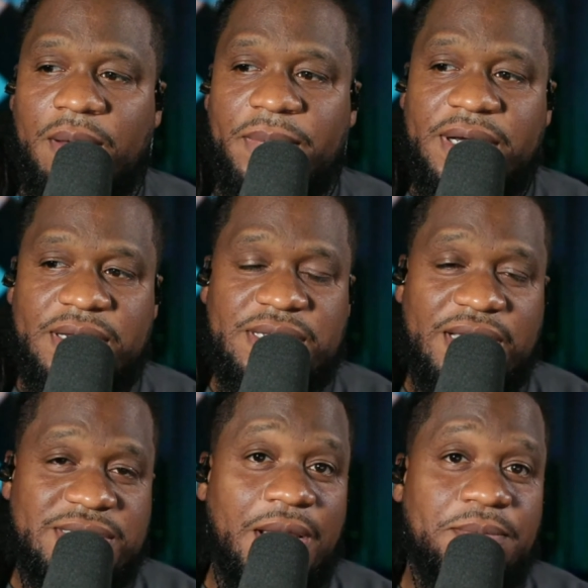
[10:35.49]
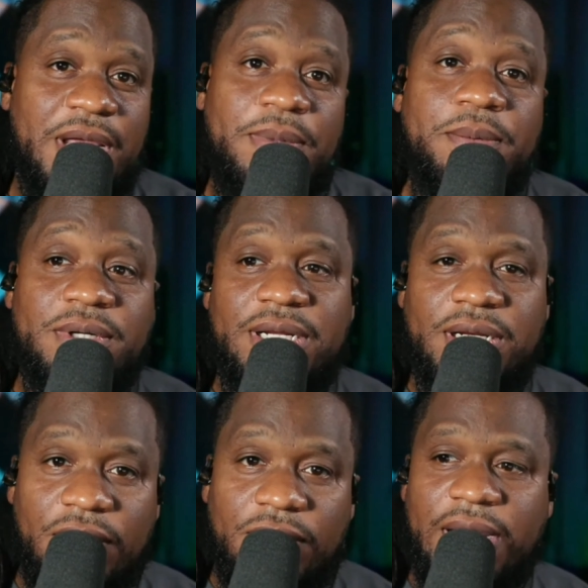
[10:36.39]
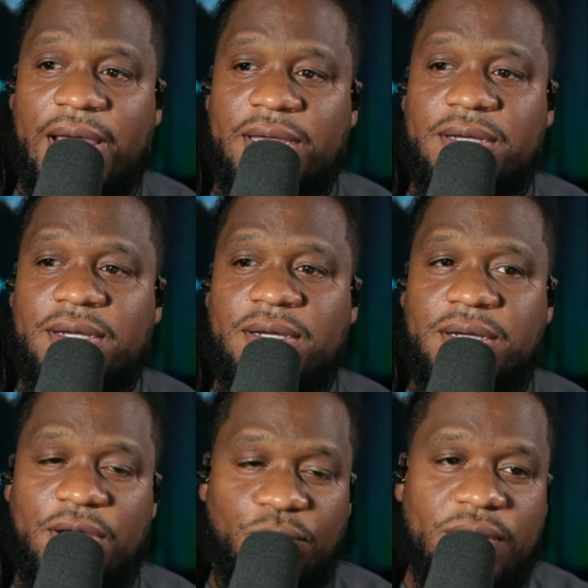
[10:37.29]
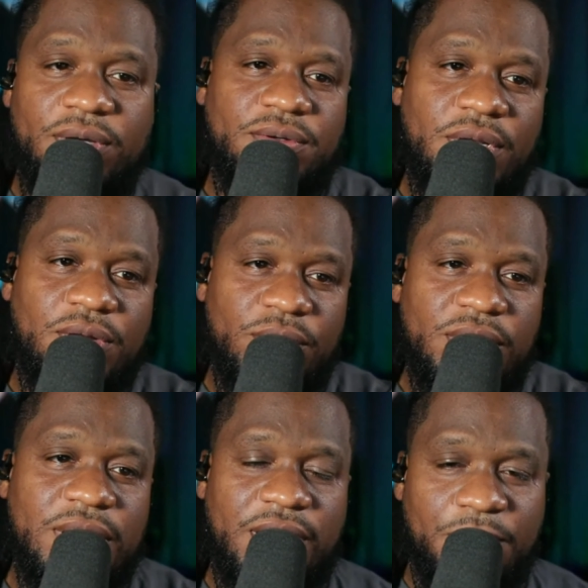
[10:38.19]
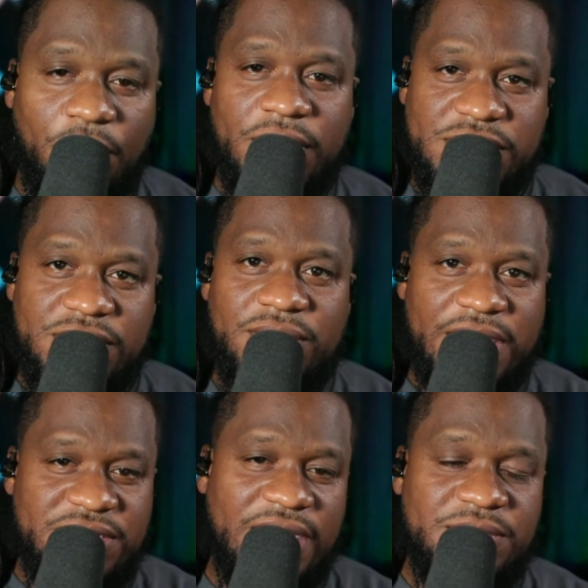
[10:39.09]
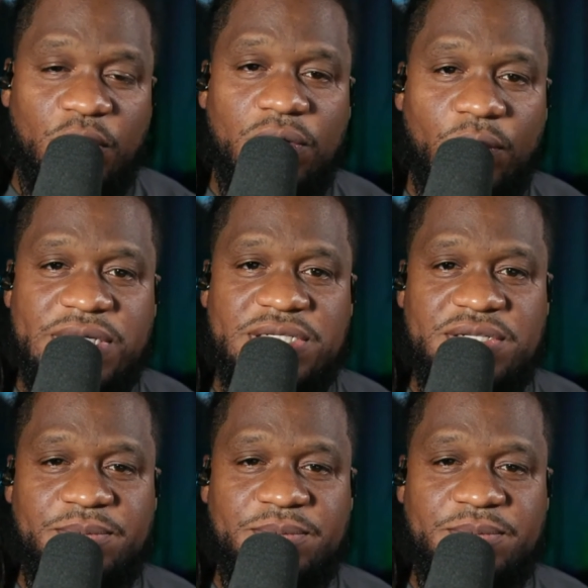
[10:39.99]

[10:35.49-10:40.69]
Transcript: Because that's something that people need to know. Like, and we'll get in more into it as you ask more questions.